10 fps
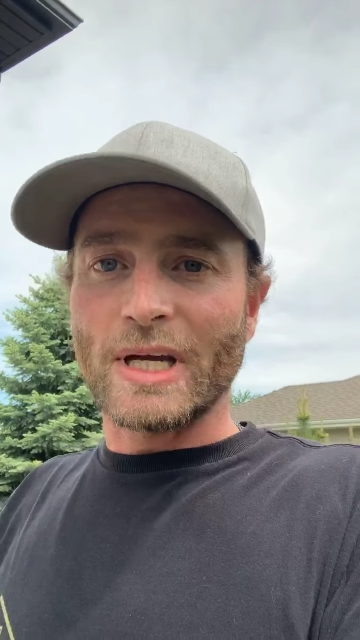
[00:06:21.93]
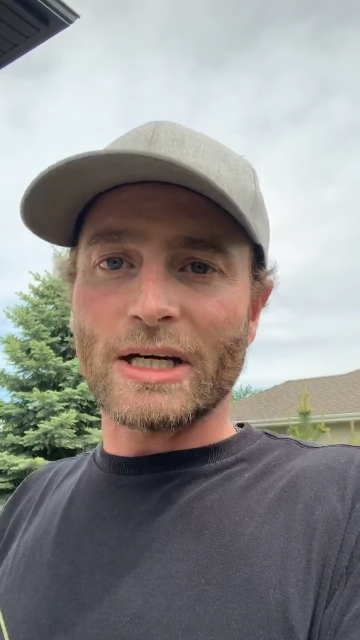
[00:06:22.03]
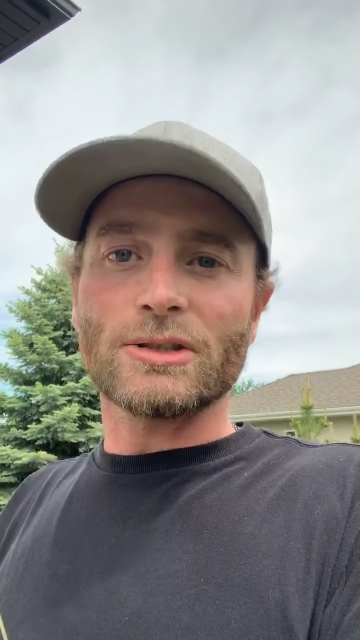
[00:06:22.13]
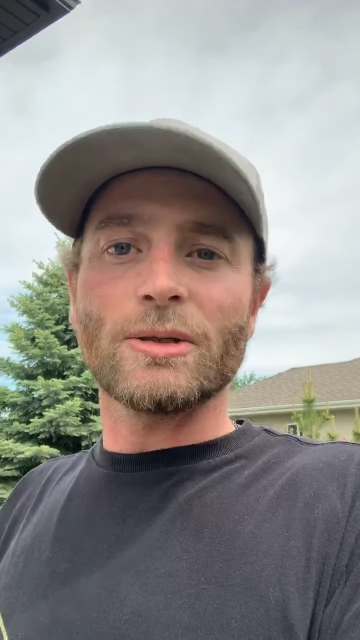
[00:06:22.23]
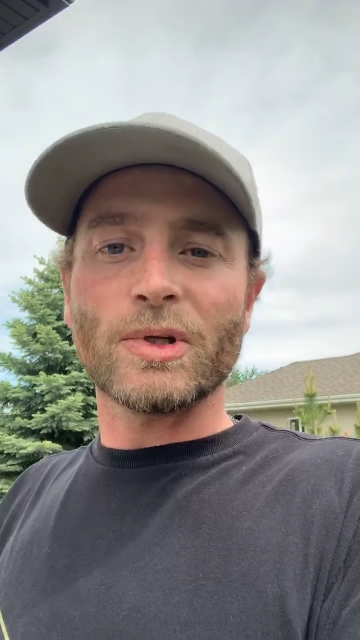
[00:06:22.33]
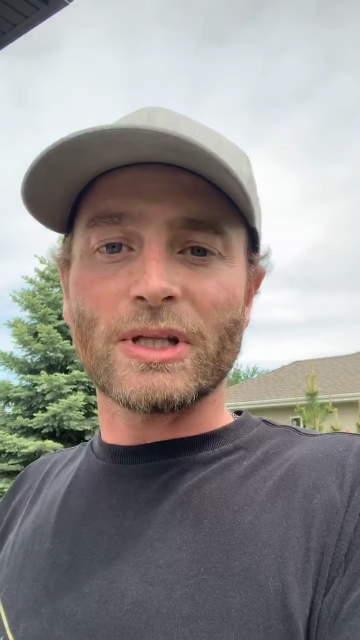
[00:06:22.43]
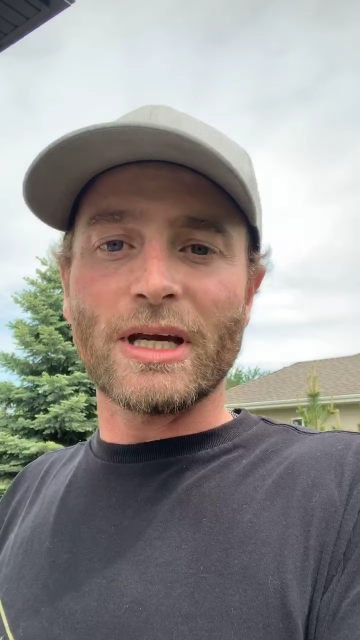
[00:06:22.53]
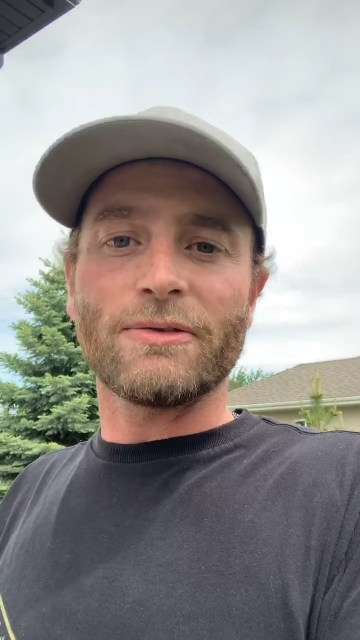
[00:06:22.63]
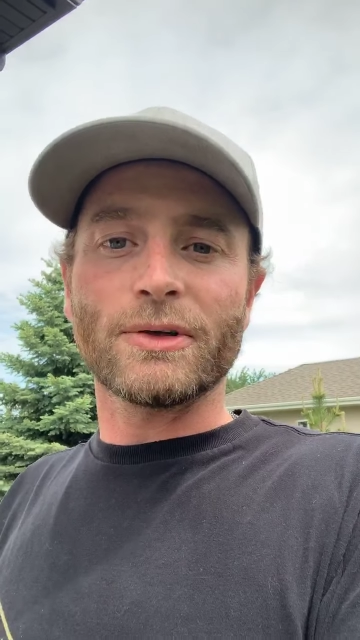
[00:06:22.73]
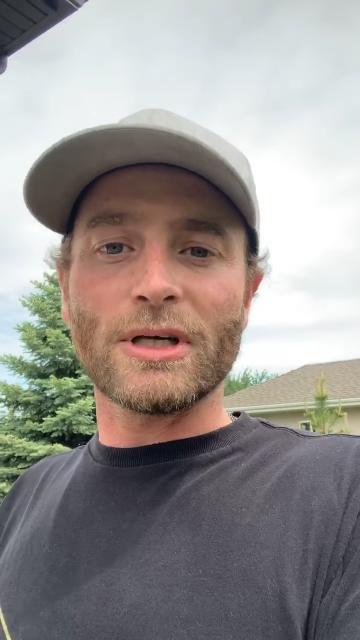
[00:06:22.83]
So we actually
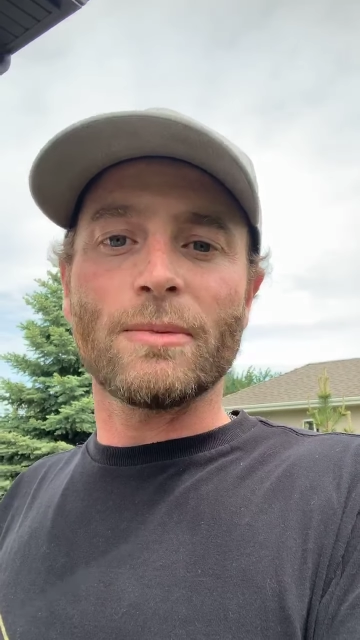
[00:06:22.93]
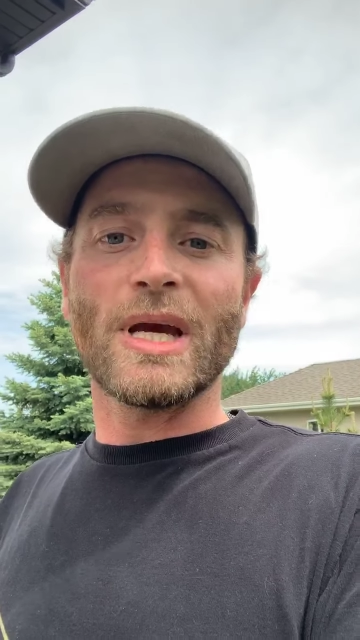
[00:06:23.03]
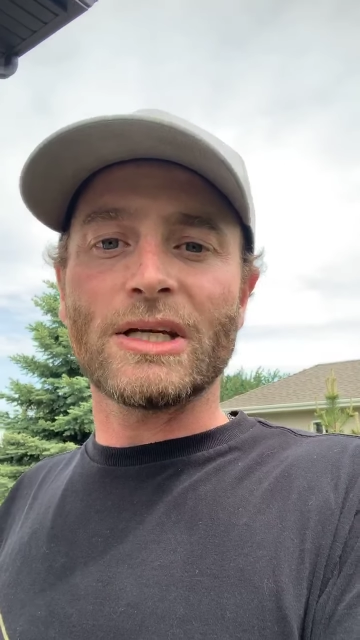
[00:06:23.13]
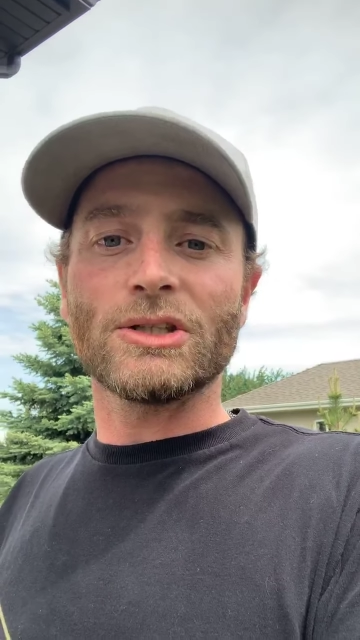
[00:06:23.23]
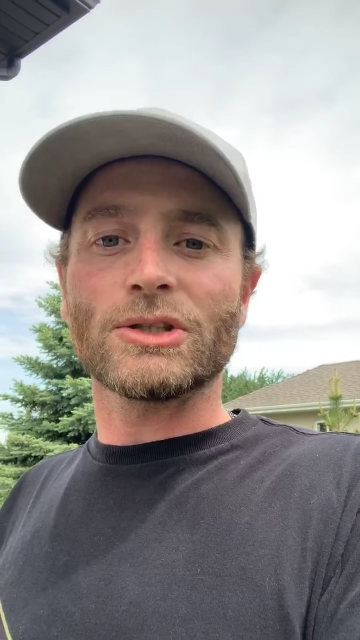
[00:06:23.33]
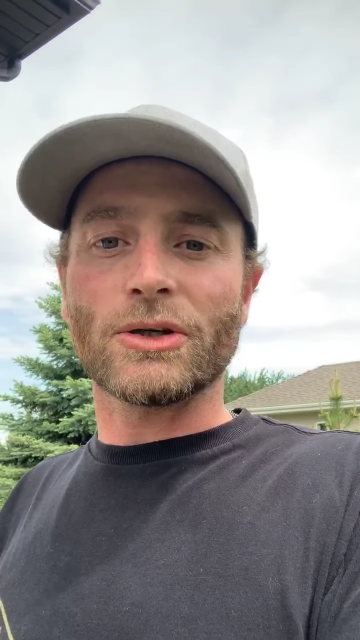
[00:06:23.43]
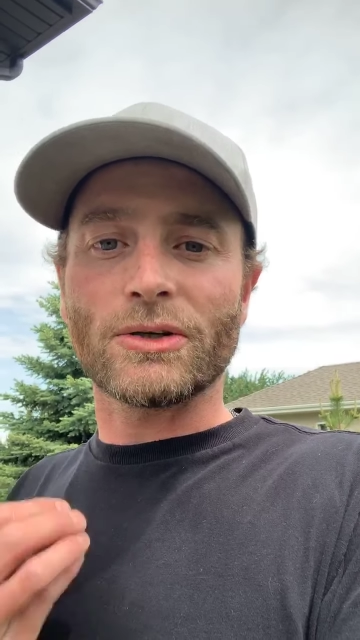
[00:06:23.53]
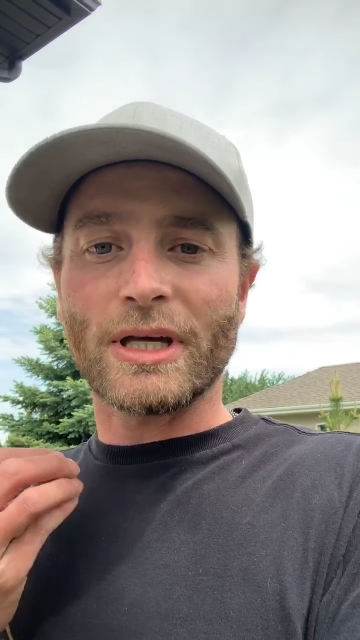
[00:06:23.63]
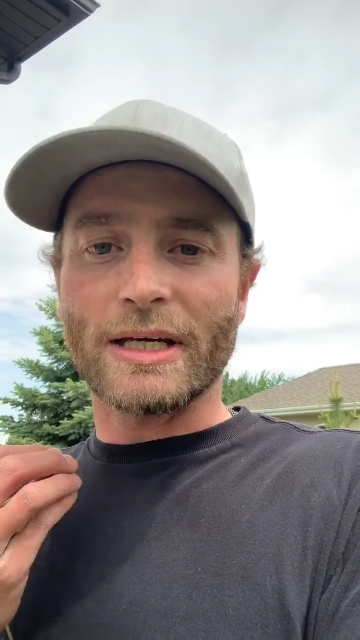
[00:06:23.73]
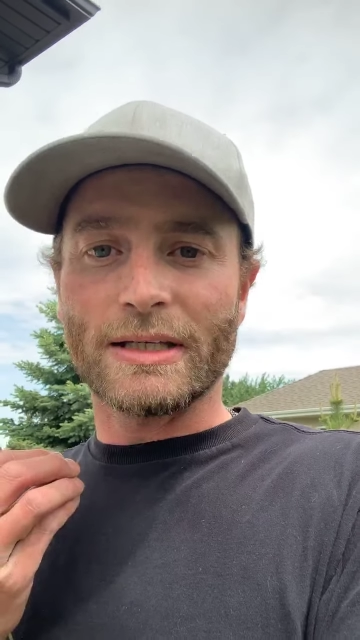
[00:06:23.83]
put the effort into
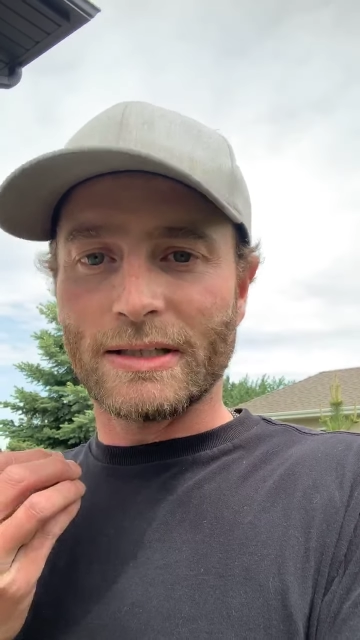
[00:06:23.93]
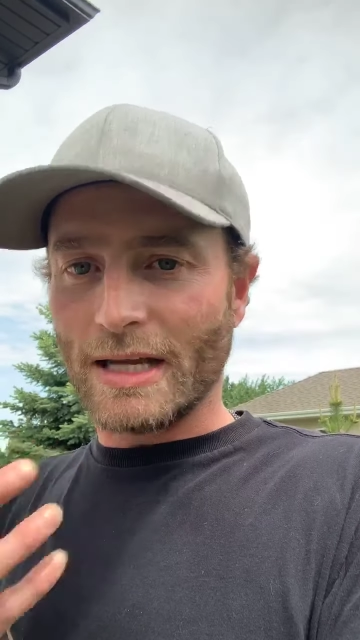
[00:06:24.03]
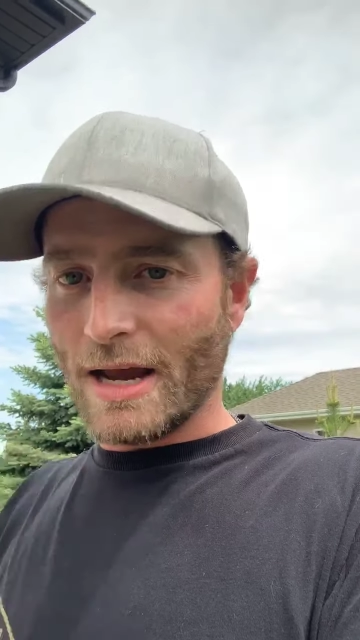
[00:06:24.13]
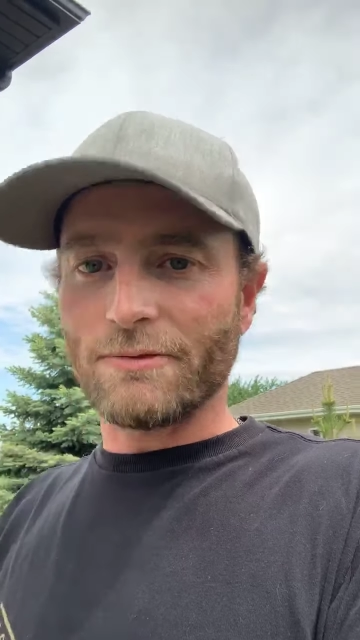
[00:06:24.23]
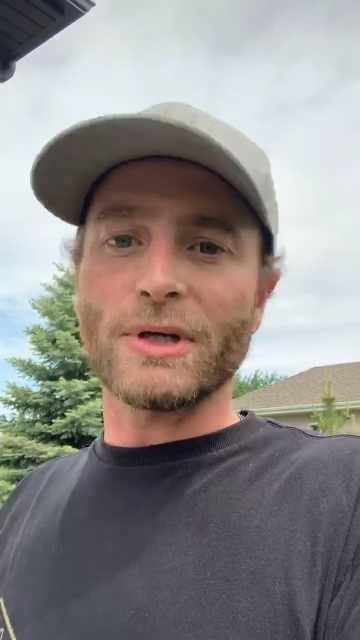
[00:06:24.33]
making sure that